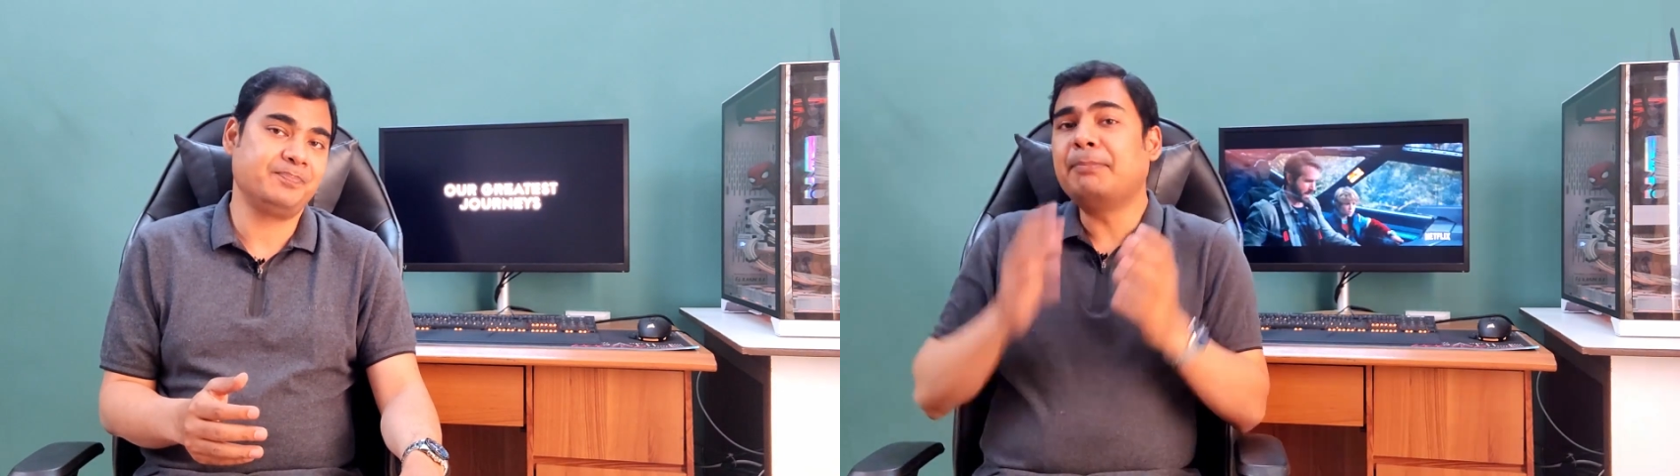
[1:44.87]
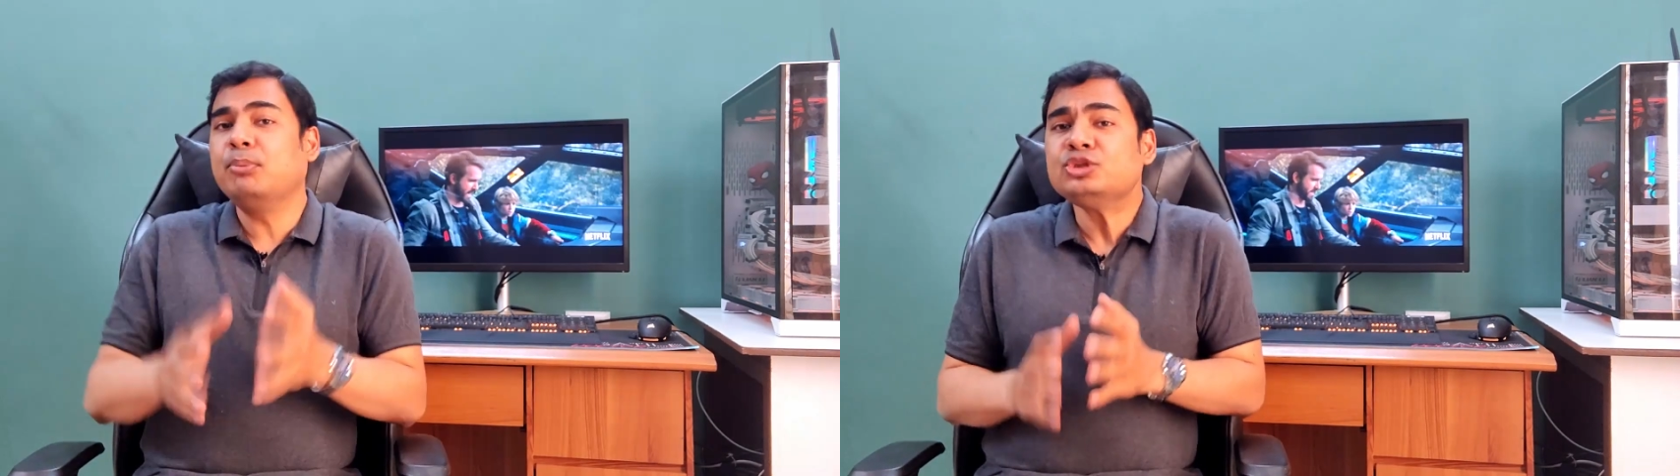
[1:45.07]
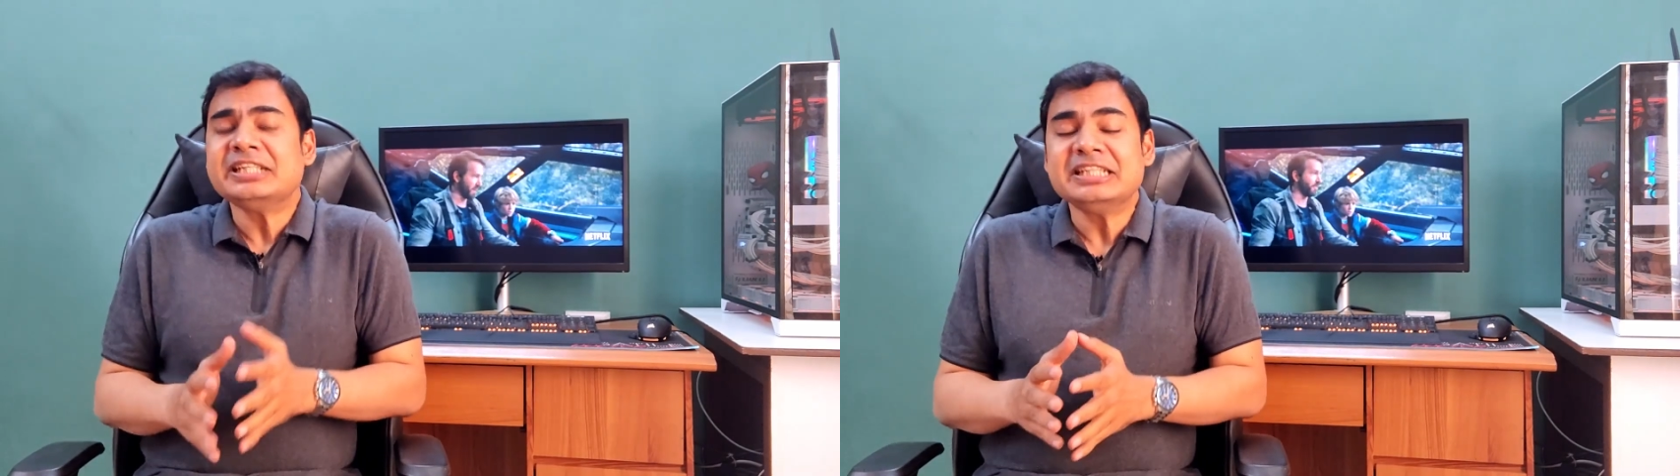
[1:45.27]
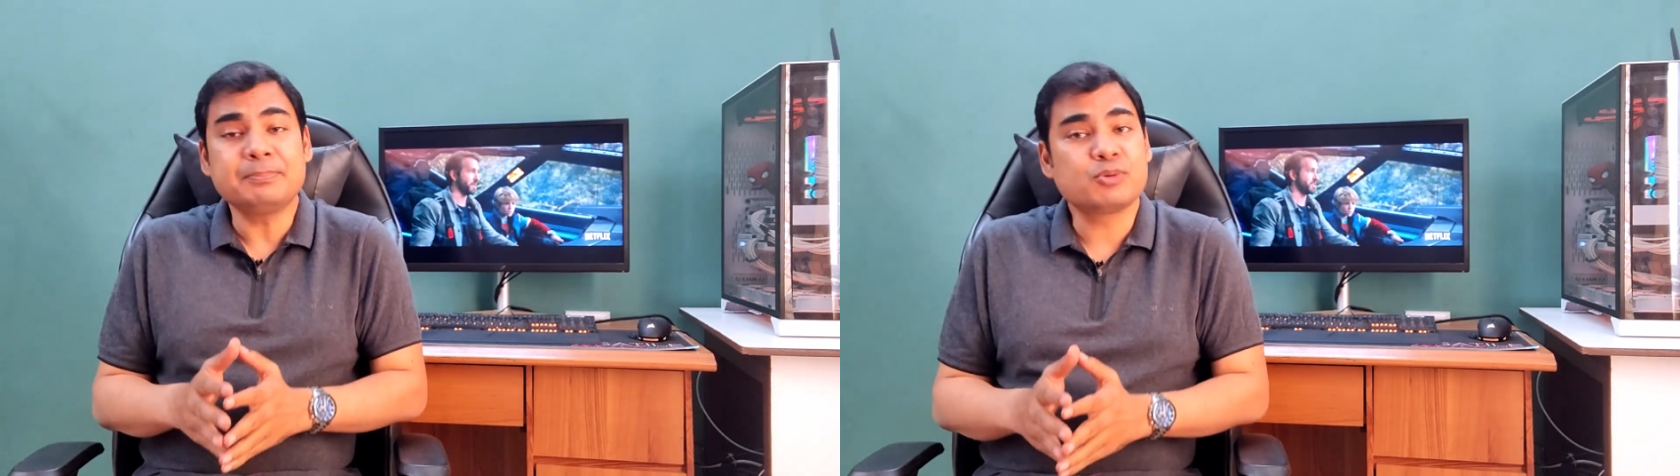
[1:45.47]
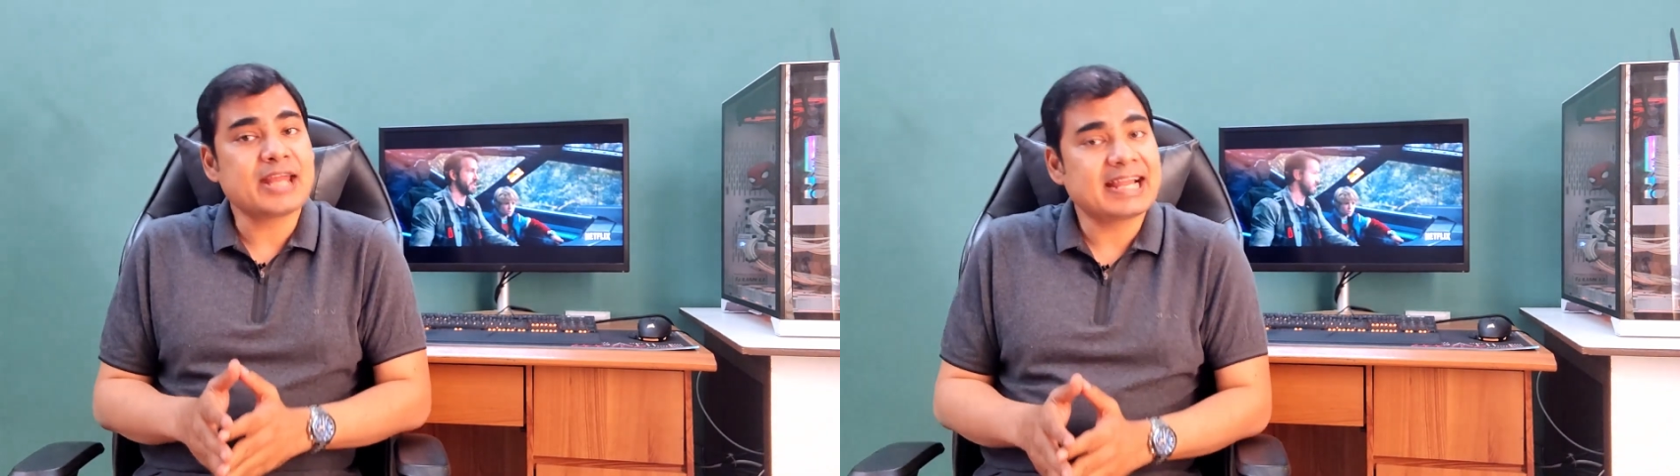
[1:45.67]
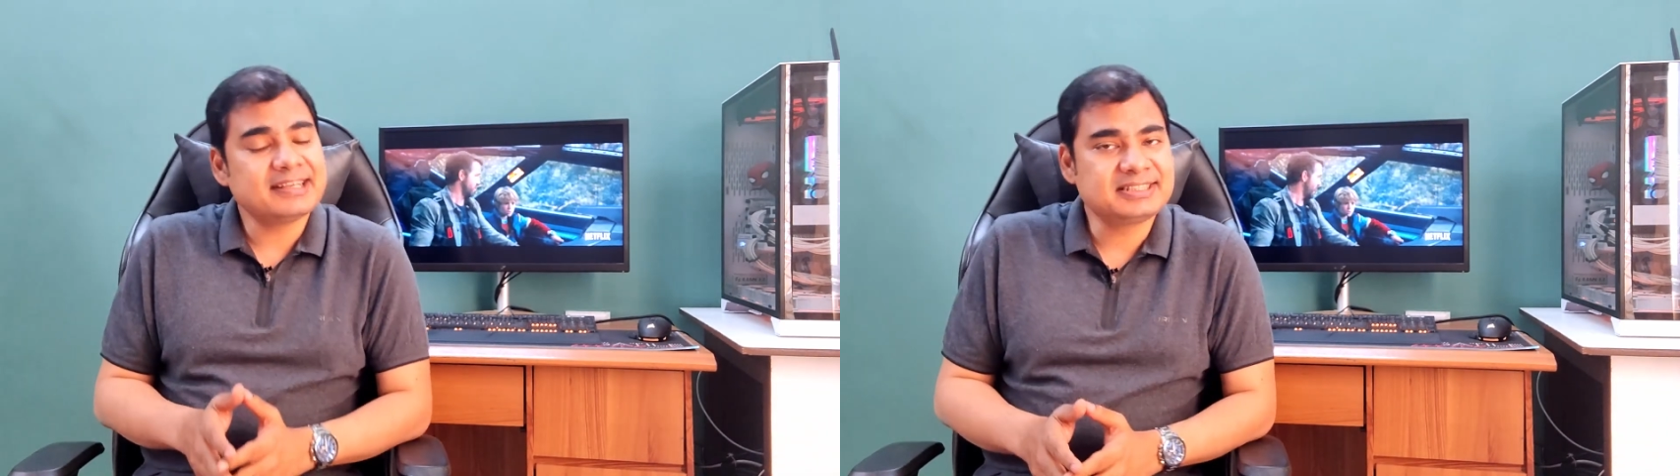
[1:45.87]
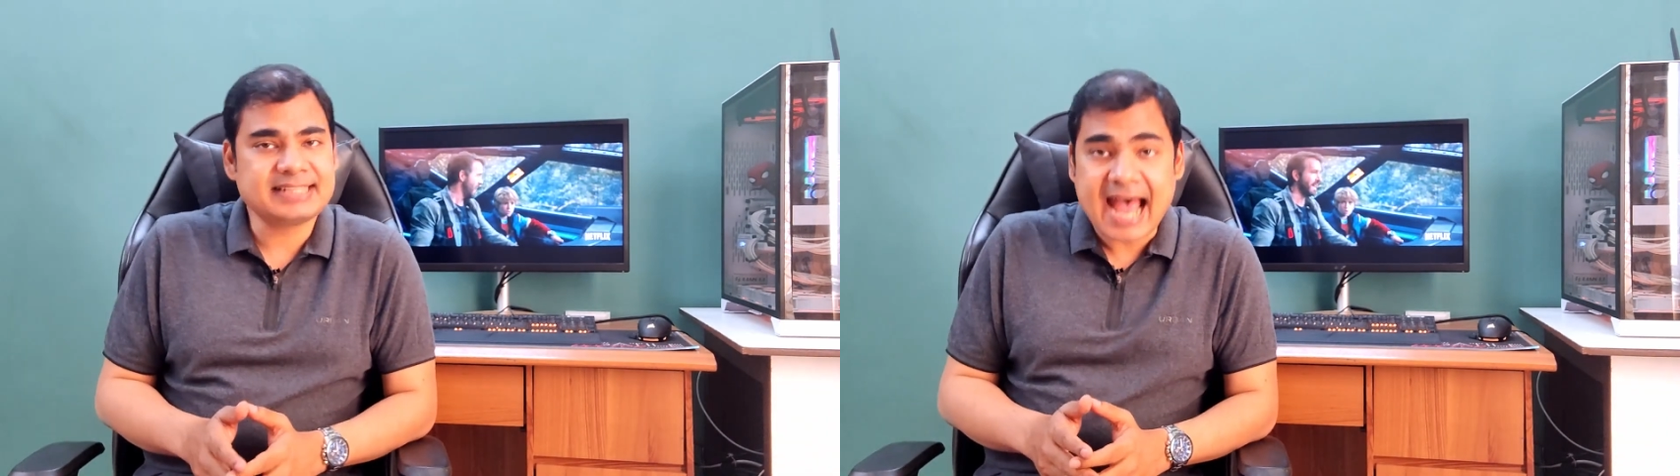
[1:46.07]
Opposing the protagonist